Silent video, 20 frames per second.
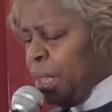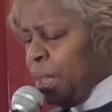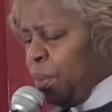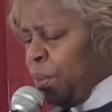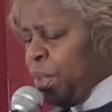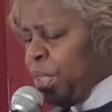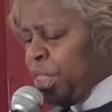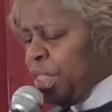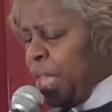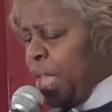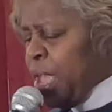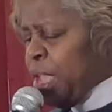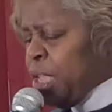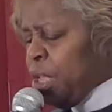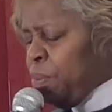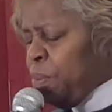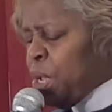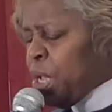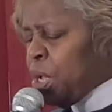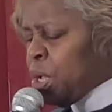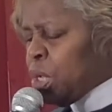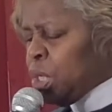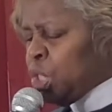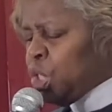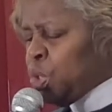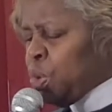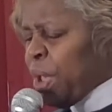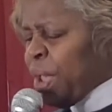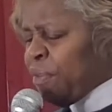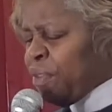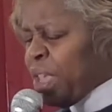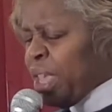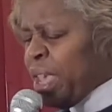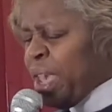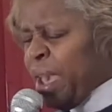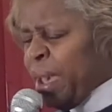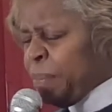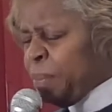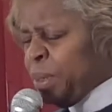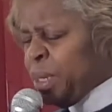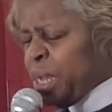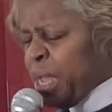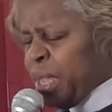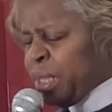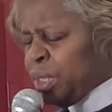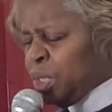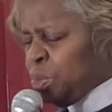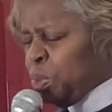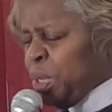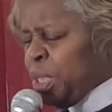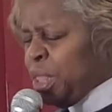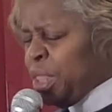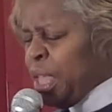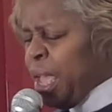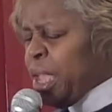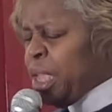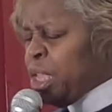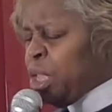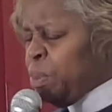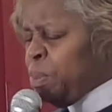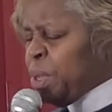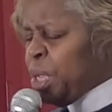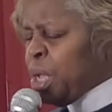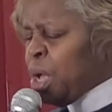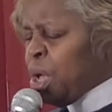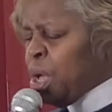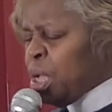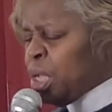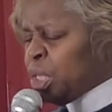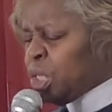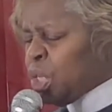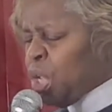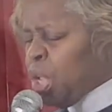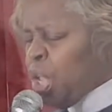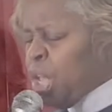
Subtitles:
We thank you because you have kept us. We thank you because